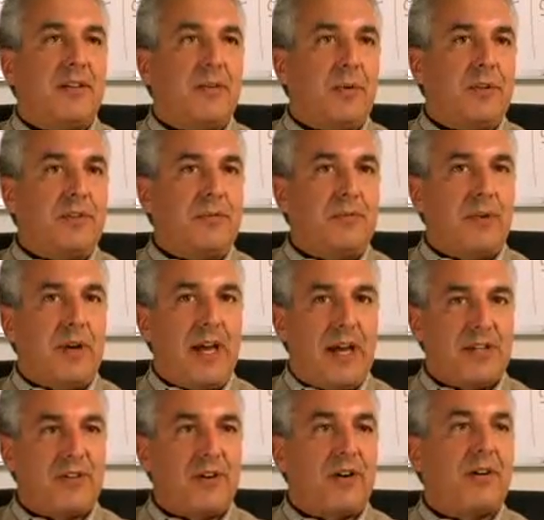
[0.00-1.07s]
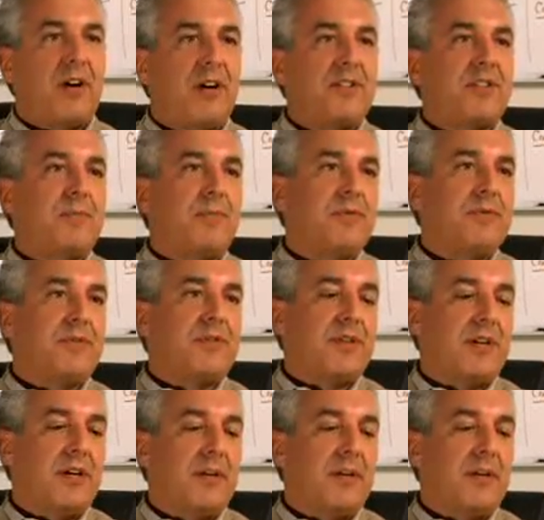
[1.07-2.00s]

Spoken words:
when you ask our customers